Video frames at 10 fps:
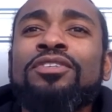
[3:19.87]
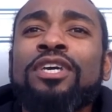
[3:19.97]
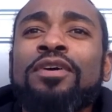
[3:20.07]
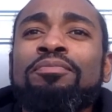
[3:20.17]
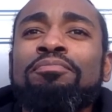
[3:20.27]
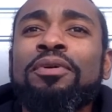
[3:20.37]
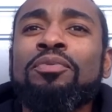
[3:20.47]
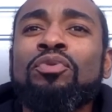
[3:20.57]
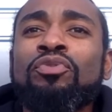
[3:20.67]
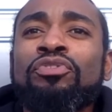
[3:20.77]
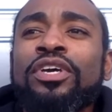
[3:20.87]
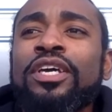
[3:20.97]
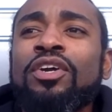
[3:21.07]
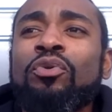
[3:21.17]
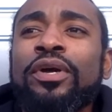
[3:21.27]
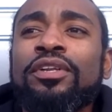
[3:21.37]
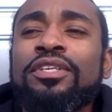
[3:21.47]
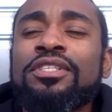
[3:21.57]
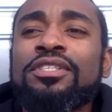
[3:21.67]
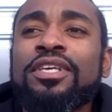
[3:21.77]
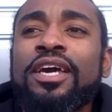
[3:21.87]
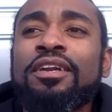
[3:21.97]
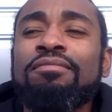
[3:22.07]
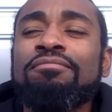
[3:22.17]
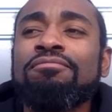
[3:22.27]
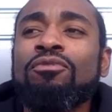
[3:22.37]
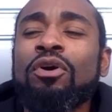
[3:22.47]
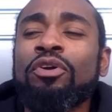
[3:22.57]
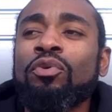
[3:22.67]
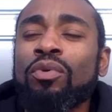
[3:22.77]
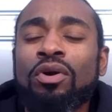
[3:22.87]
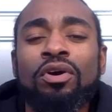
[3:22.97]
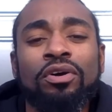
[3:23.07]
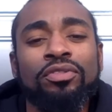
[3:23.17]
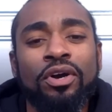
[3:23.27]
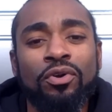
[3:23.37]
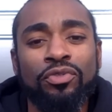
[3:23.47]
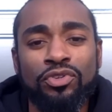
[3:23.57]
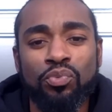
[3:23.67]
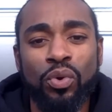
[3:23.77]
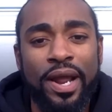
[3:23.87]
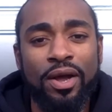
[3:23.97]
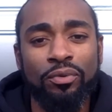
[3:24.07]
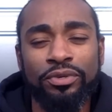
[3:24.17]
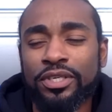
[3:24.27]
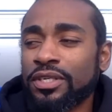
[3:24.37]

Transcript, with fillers: that people say quickly is that, well, you're wrong, the Earth is round.